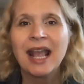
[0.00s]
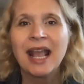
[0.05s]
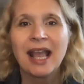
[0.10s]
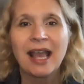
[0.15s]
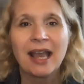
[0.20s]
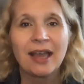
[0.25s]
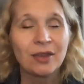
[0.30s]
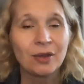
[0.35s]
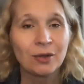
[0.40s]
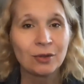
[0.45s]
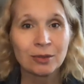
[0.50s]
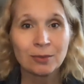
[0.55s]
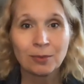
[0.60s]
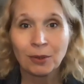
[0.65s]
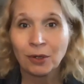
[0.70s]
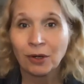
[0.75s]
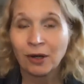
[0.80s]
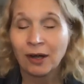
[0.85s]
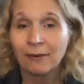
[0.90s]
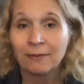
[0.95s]
And those
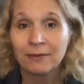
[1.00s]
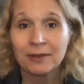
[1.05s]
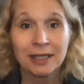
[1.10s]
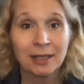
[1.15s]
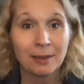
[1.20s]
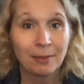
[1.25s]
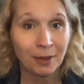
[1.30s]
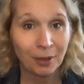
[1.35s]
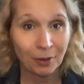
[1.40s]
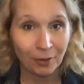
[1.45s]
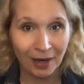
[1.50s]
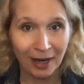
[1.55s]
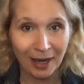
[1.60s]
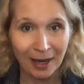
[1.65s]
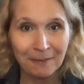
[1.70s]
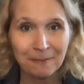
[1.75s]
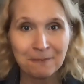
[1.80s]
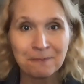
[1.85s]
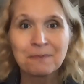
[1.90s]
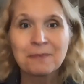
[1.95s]
programs have been
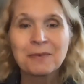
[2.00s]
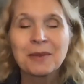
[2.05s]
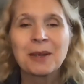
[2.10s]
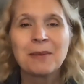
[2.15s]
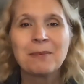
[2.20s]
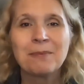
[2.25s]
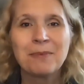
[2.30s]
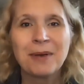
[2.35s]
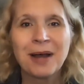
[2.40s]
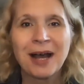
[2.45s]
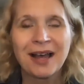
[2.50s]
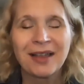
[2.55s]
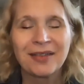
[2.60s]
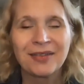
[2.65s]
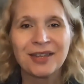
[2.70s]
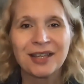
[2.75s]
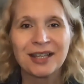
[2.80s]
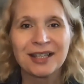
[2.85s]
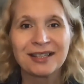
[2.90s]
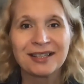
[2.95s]
great, but
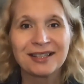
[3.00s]
the